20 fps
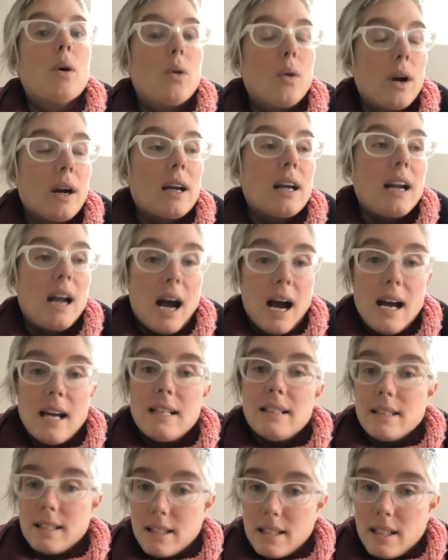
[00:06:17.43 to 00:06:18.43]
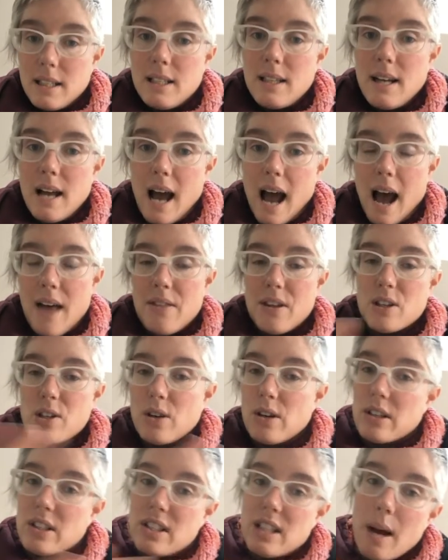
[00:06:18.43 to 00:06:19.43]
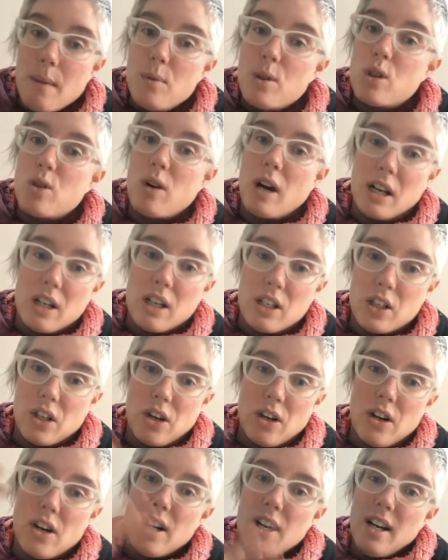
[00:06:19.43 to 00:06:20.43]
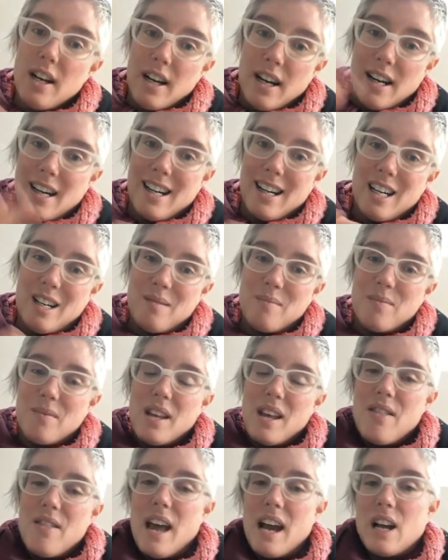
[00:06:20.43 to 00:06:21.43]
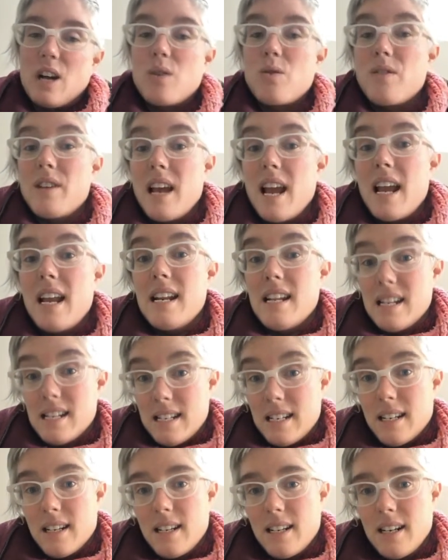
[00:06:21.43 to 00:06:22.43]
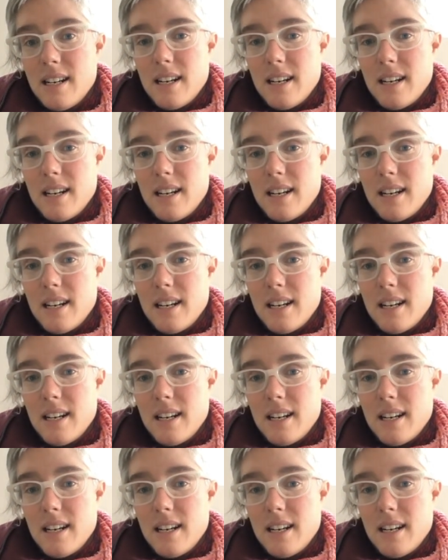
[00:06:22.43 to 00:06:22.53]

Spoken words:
organized at the sort of substructure that created